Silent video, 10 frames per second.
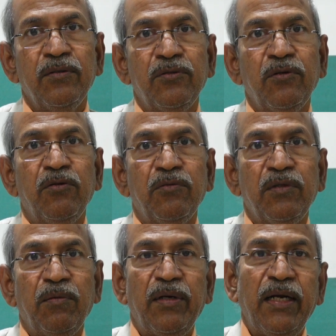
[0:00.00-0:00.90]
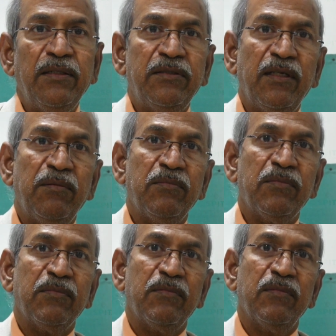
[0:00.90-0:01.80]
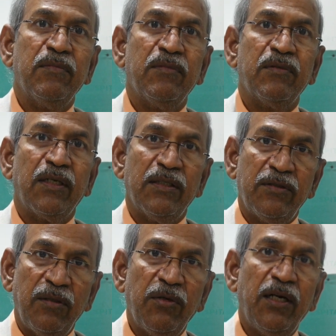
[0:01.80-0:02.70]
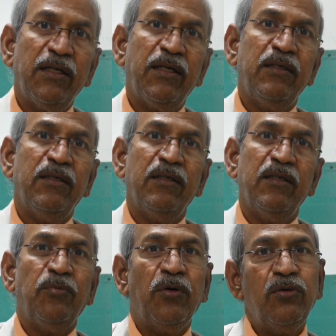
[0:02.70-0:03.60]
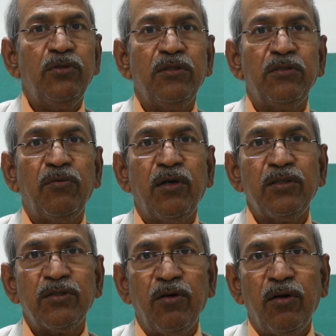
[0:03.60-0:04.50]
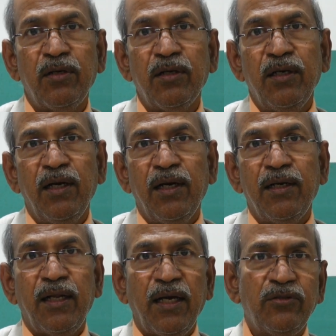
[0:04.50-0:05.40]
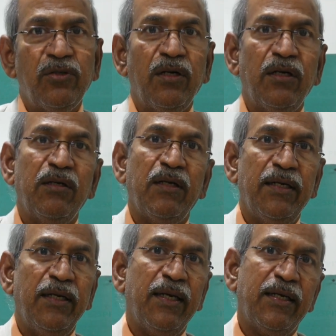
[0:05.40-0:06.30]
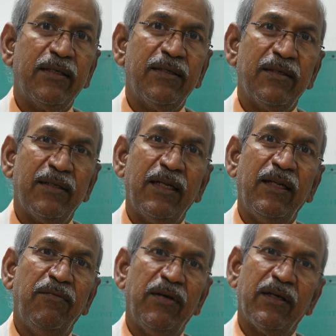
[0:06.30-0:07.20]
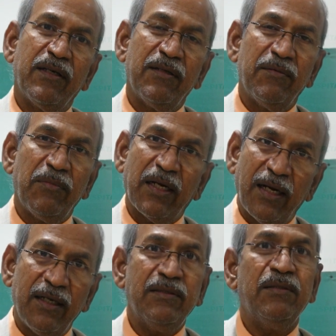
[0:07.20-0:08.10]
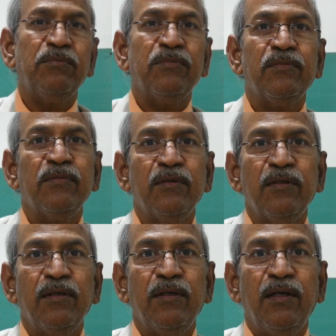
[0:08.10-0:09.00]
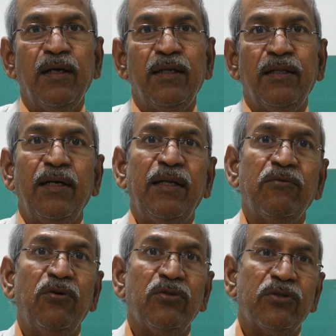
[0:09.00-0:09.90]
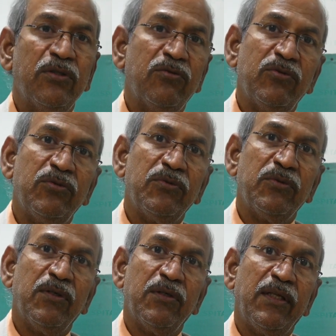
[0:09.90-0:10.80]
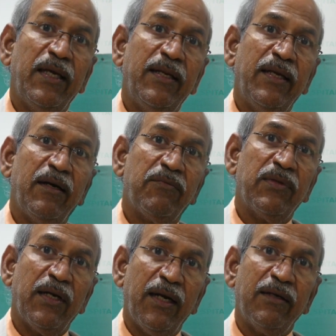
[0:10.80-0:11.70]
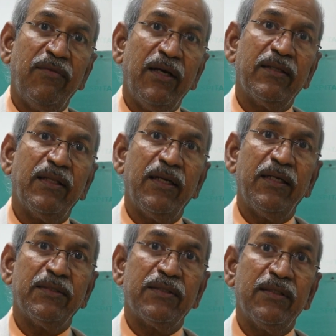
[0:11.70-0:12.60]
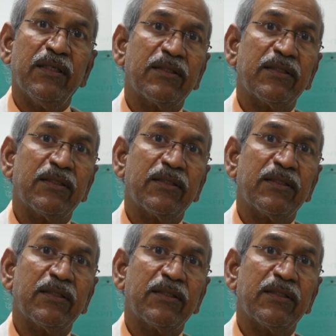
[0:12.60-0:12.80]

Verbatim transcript: So the brainstem gets stimulated, it produces what is called a natural headache relieving mechanism, and that goes into the area of the head where there is, in the